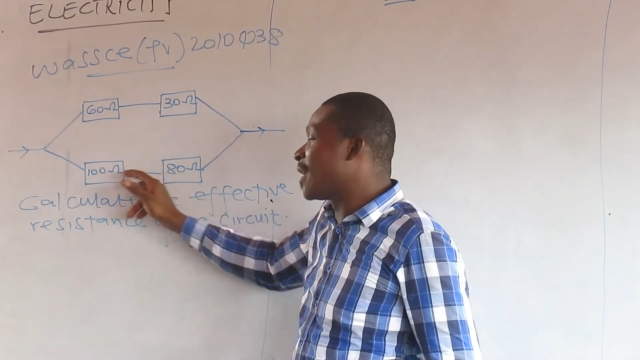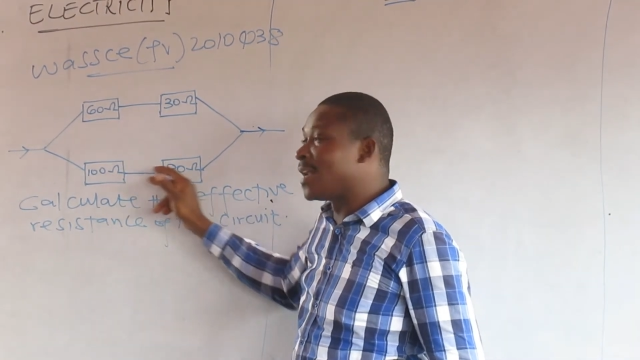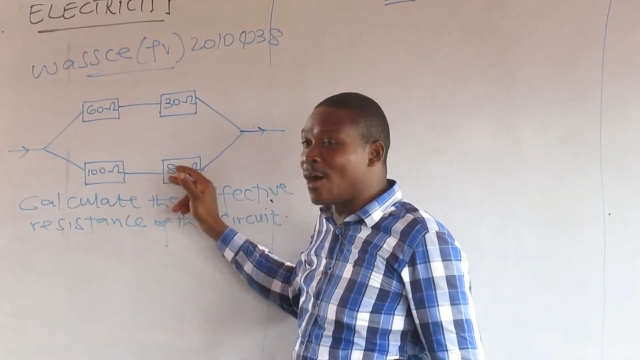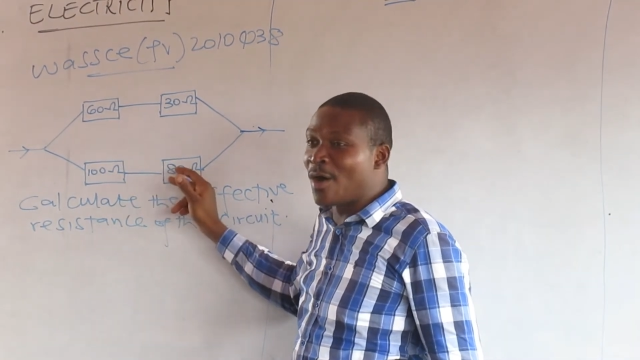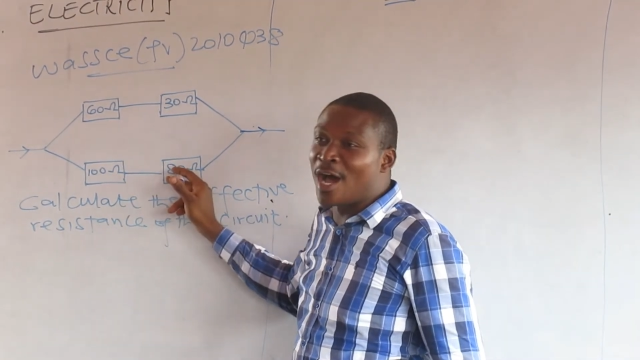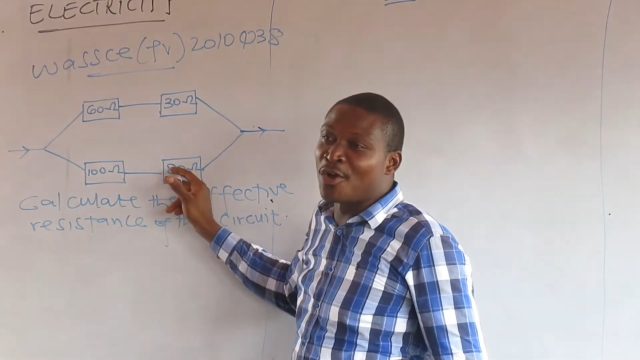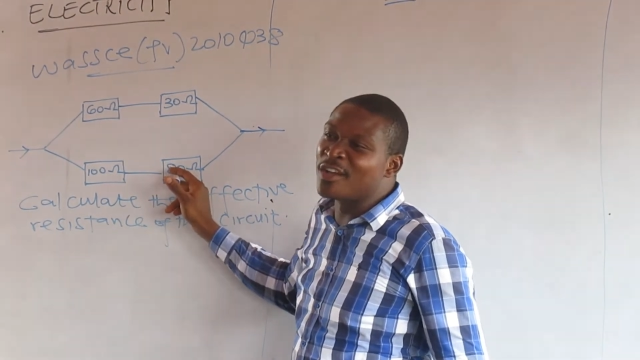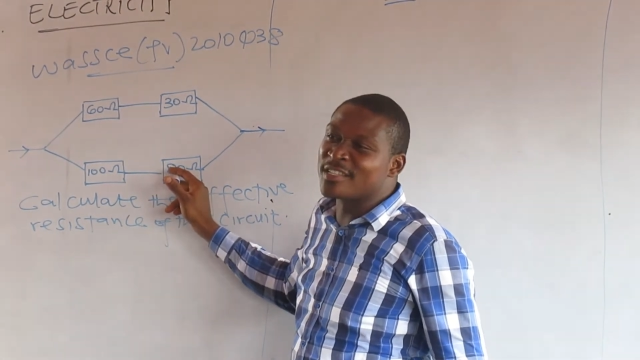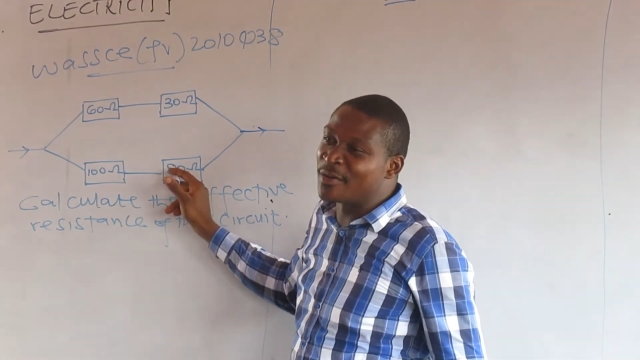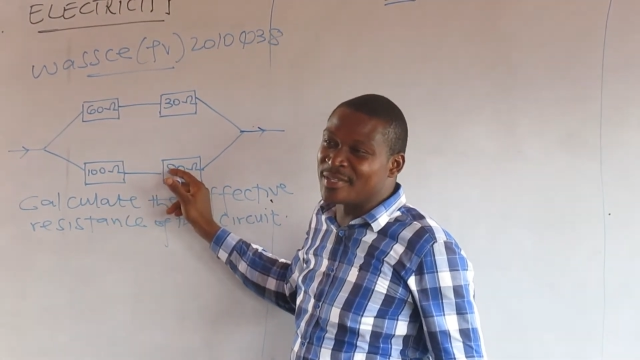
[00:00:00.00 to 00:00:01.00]
down are not in
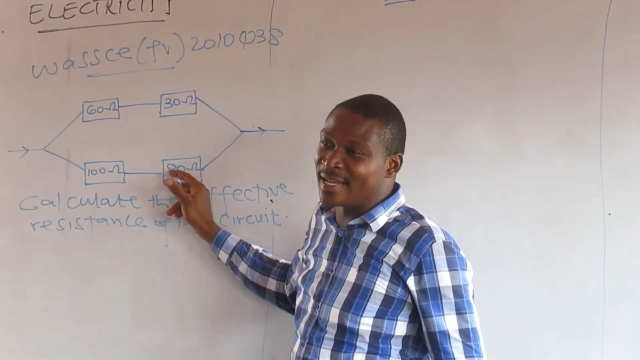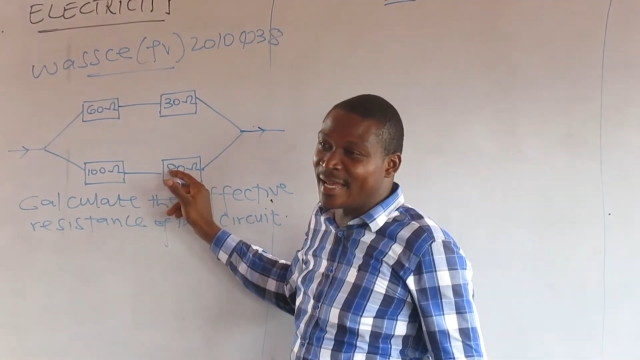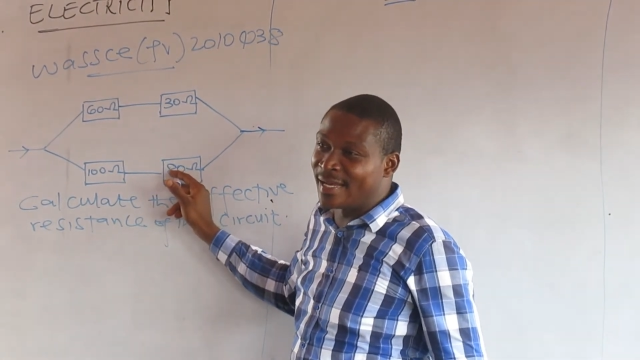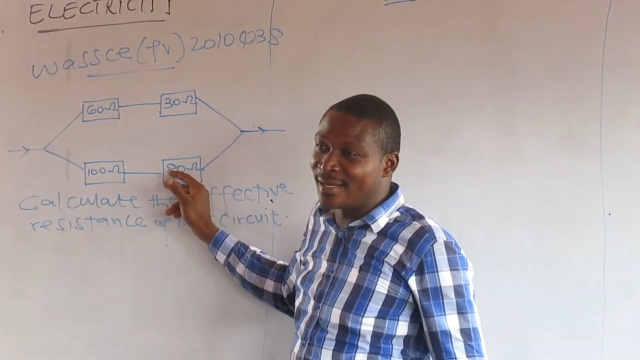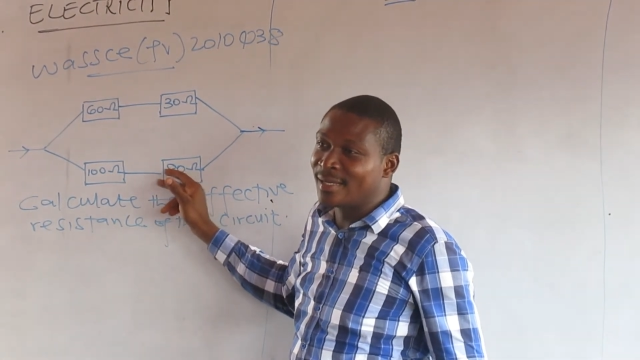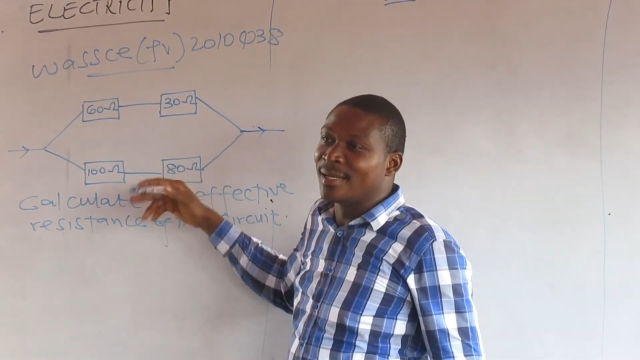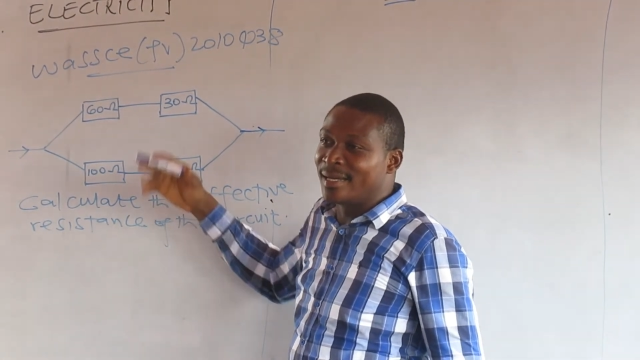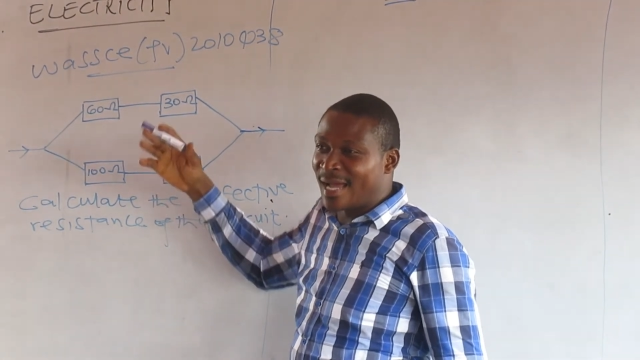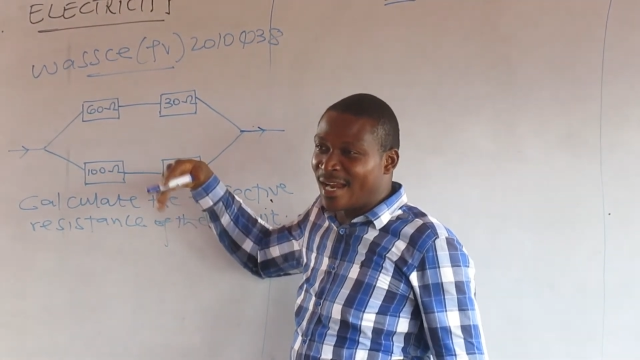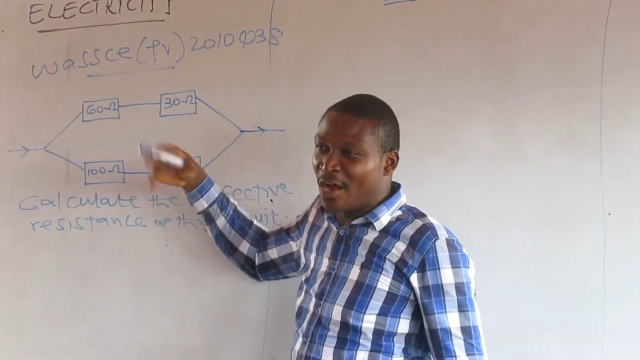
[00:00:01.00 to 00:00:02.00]
series again. They
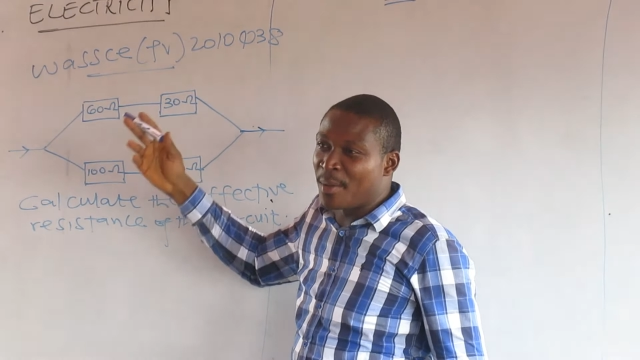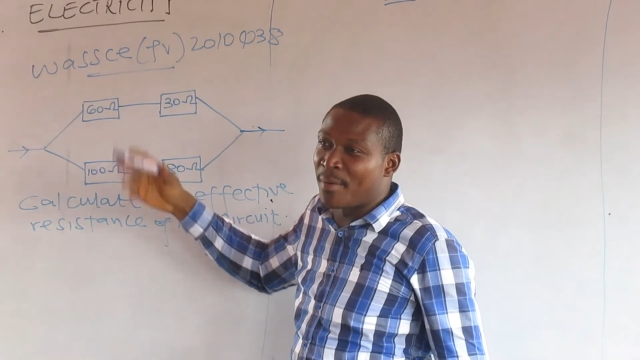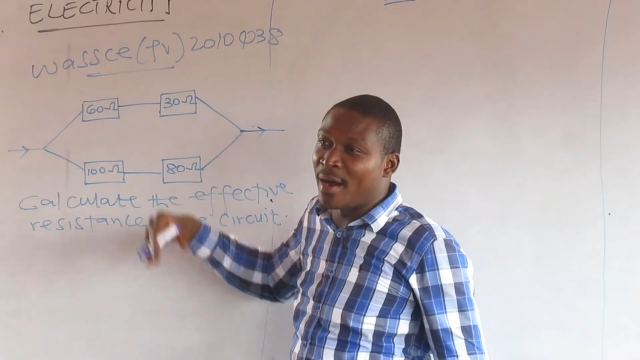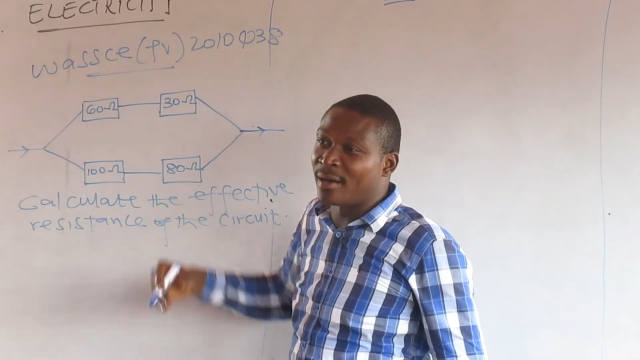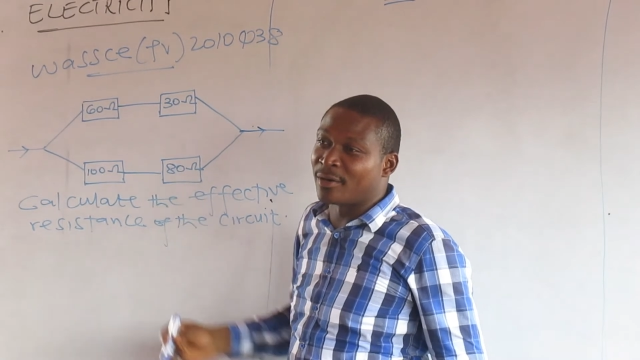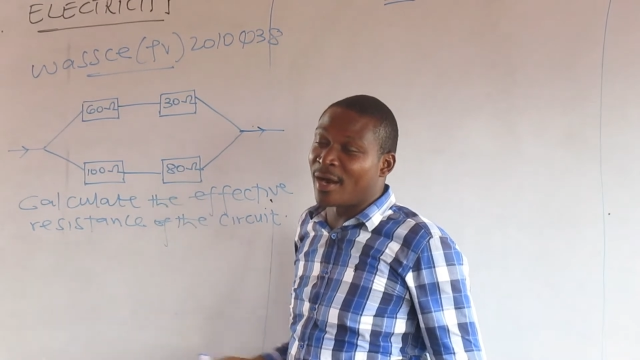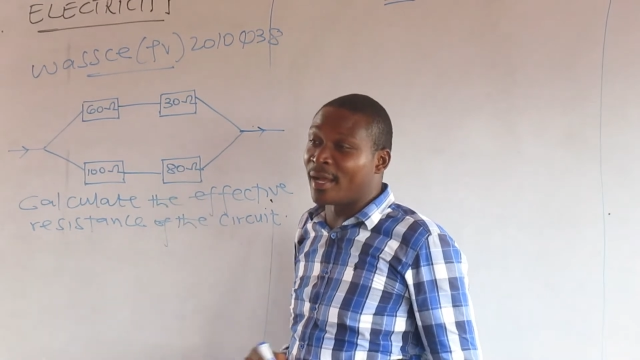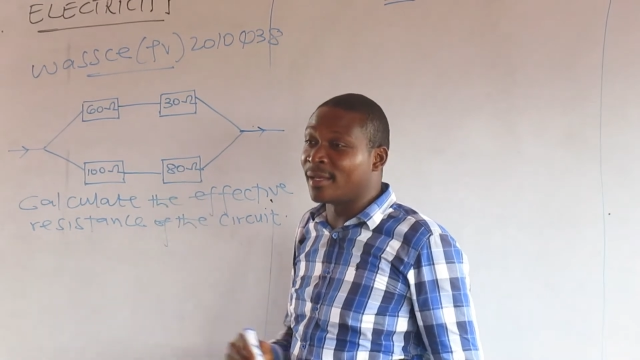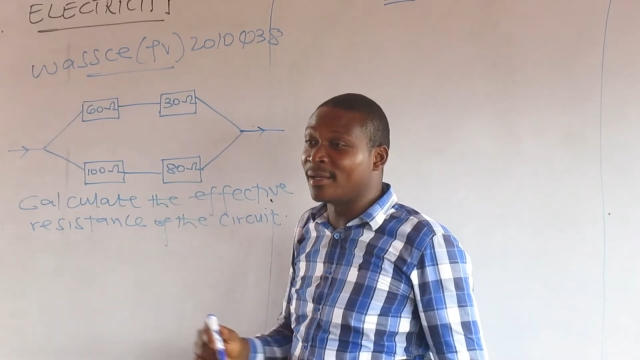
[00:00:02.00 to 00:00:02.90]
are now in parallel, right?